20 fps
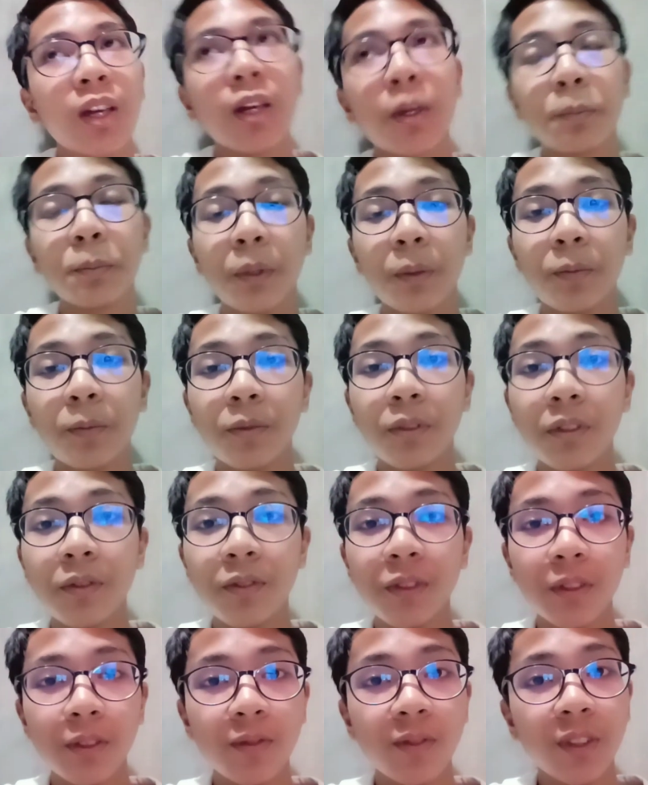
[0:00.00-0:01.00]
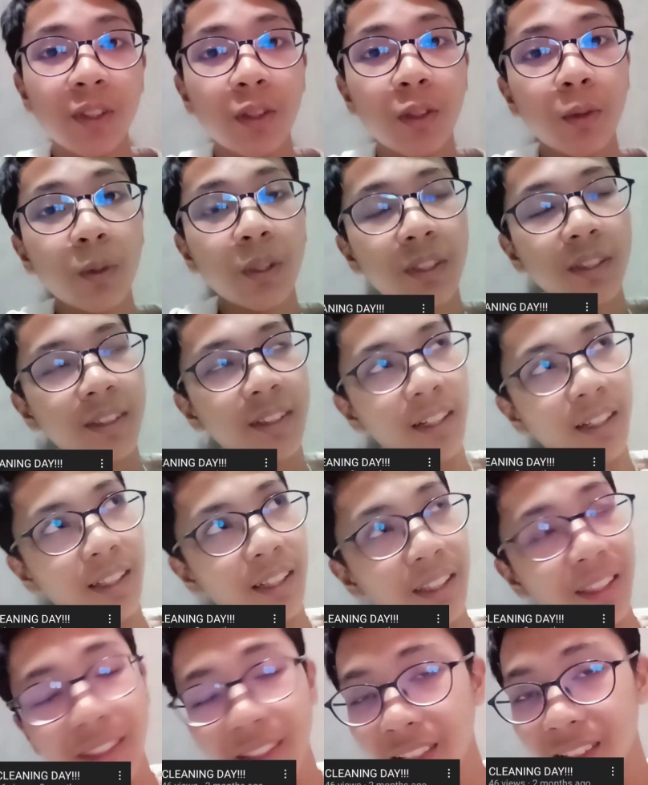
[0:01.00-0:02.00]
My previous video was the
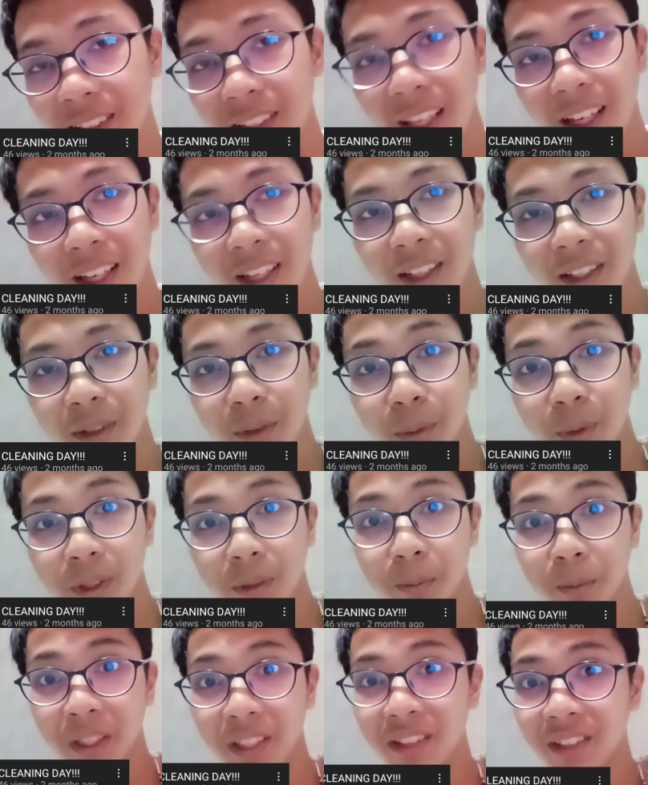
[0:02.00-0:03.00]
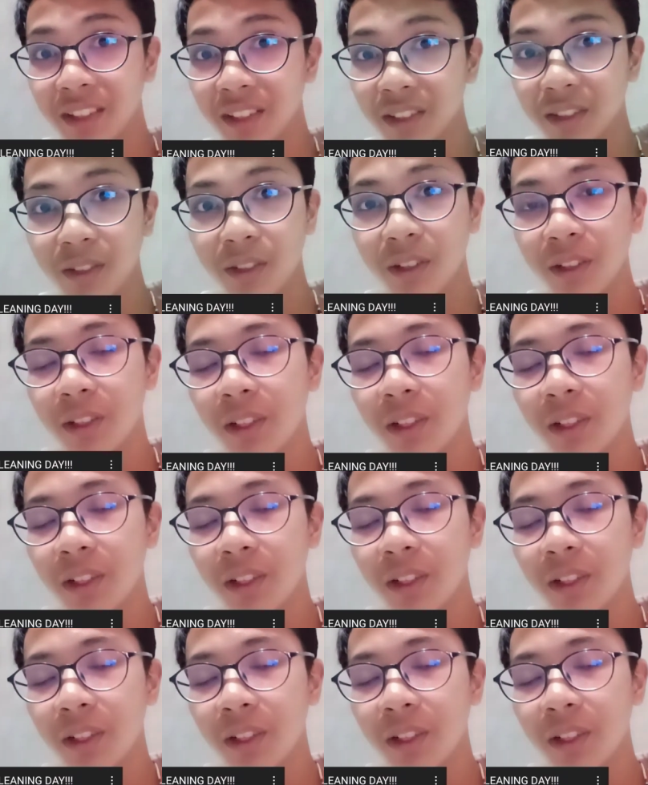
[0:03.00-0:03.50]
cleaning day with my sister.